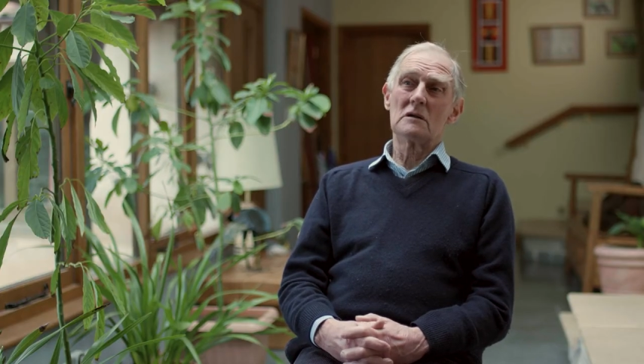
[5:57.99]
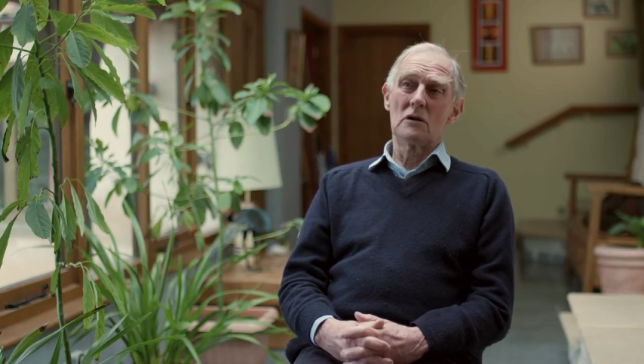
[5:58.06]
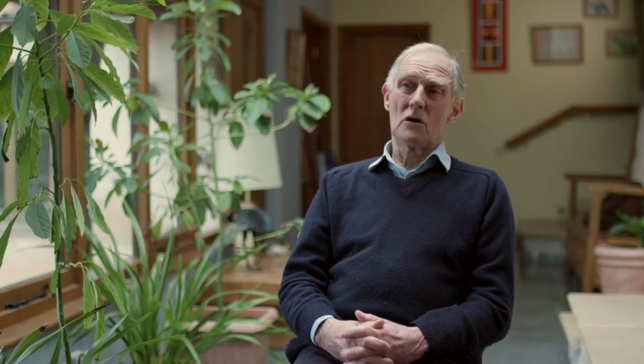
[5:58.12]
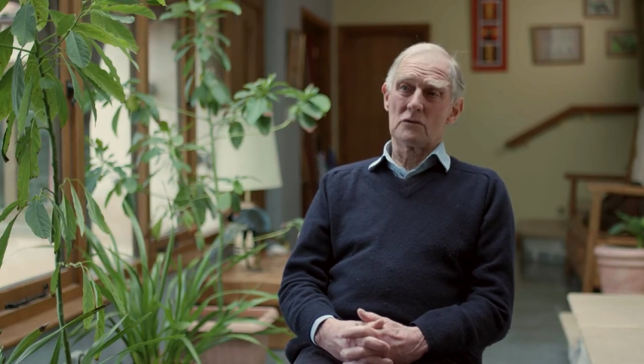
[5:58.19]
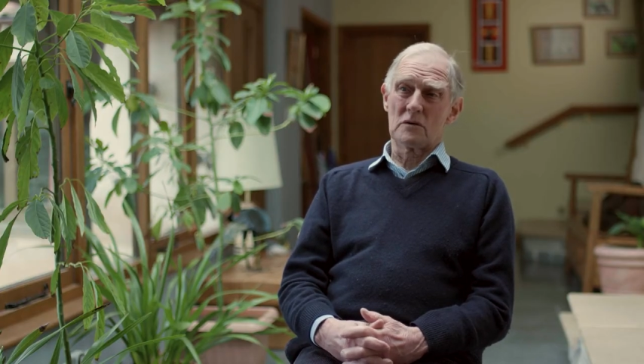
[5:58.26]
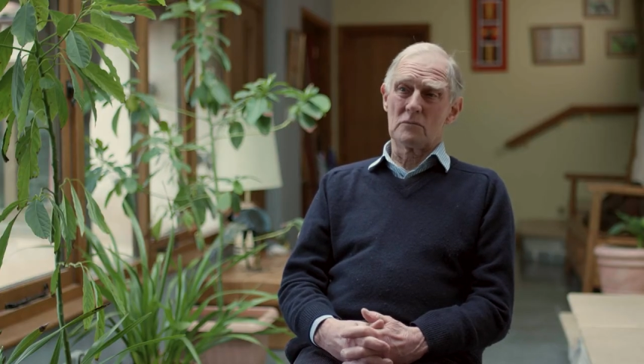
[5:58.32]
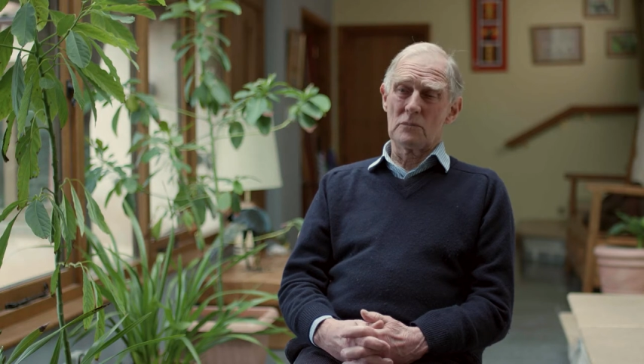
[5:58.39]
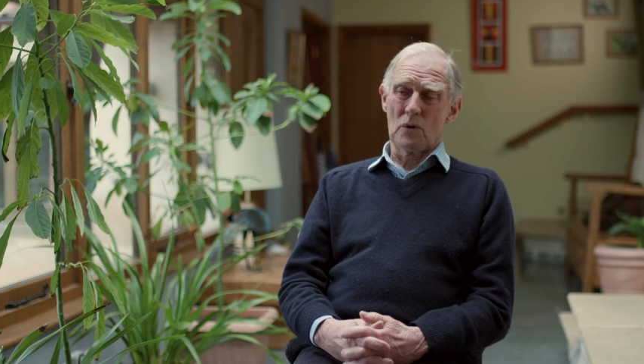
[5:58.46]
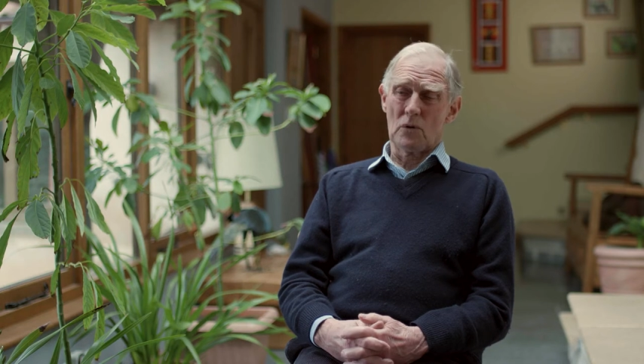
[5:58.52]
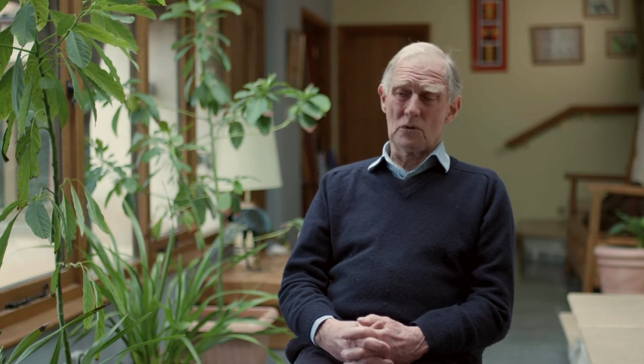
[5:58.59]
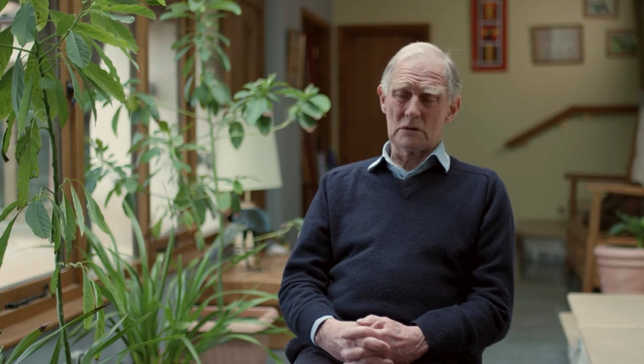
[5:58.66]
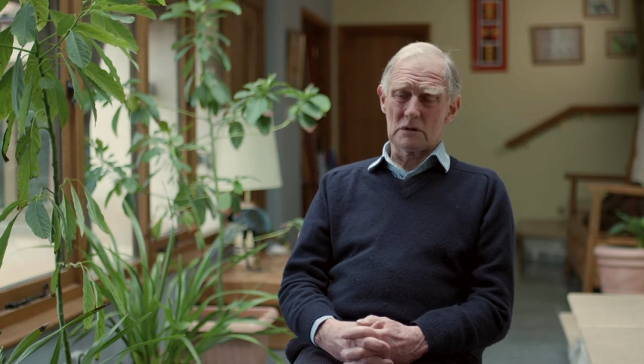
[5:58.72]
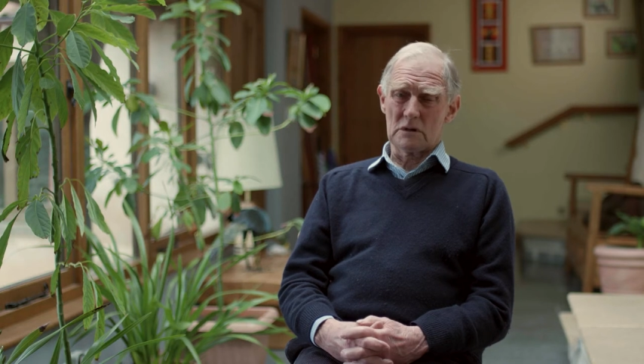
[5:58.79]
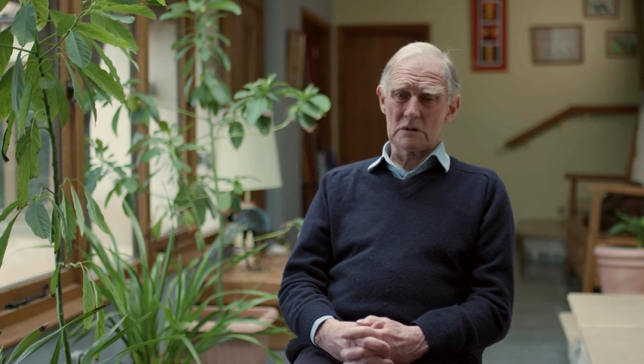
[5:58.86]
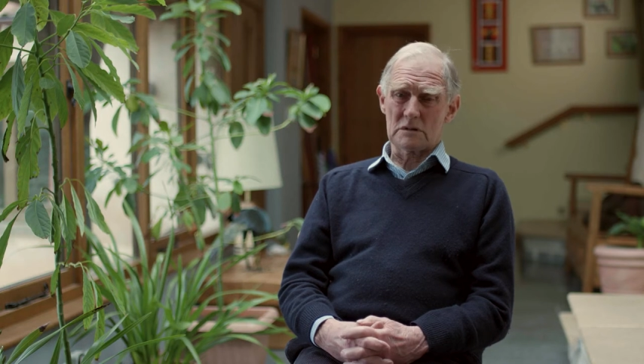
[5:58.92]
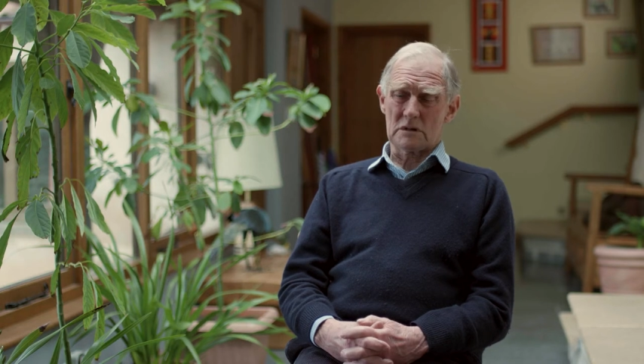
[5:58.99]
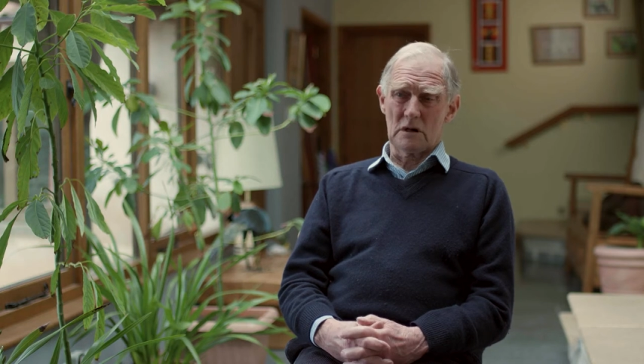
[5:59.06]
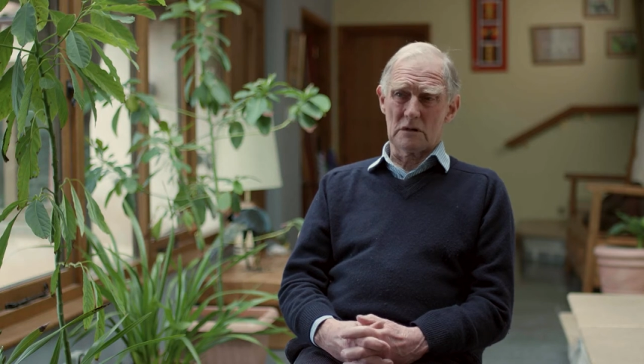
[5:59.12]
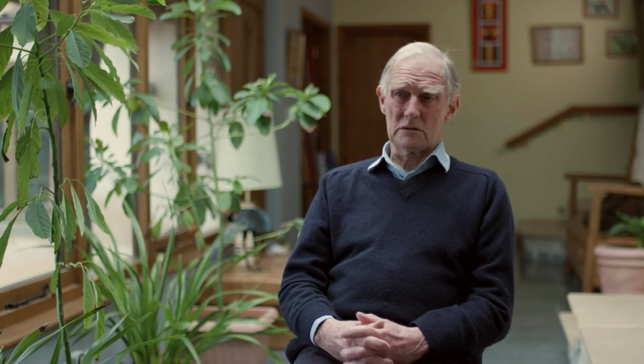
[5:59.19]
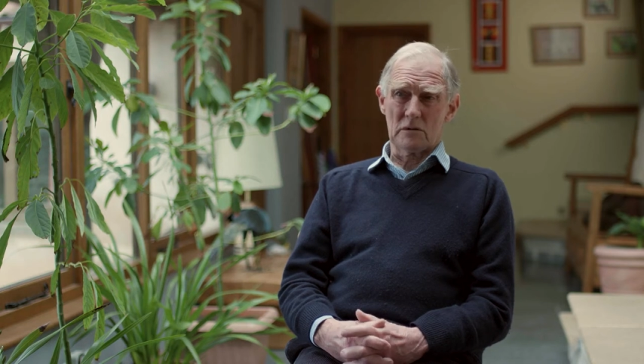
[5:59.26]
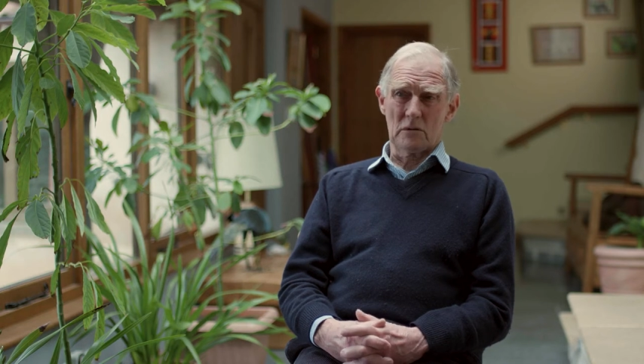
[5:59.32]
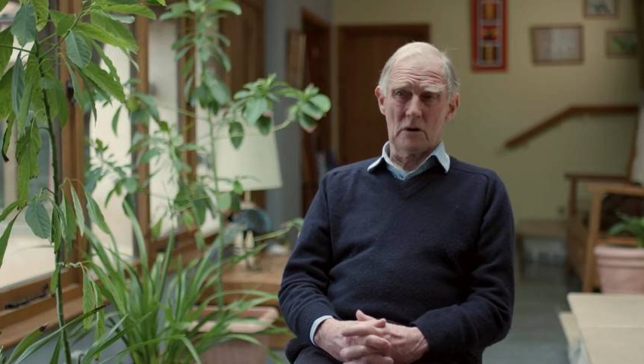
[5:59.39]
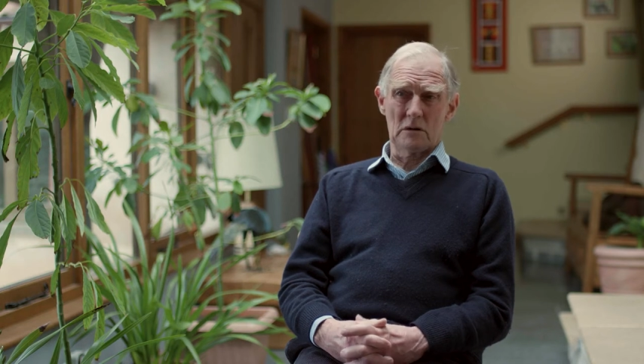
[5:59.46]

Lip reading: not important to this country.